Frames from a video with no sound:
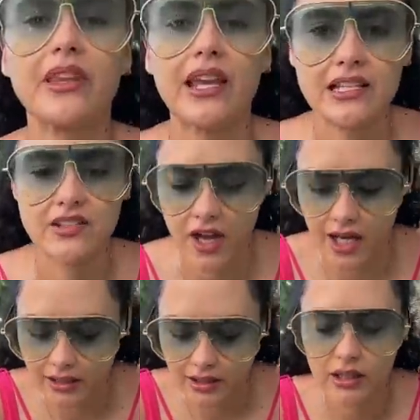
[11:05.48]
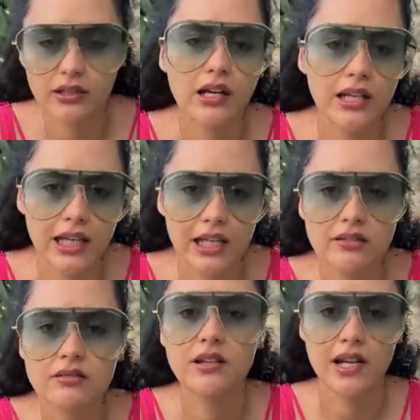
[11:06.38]
It's fine. Luckily,
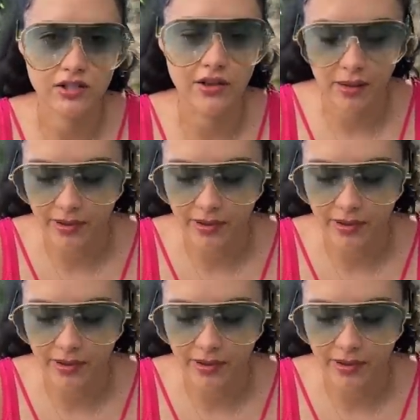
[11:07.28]
it's not that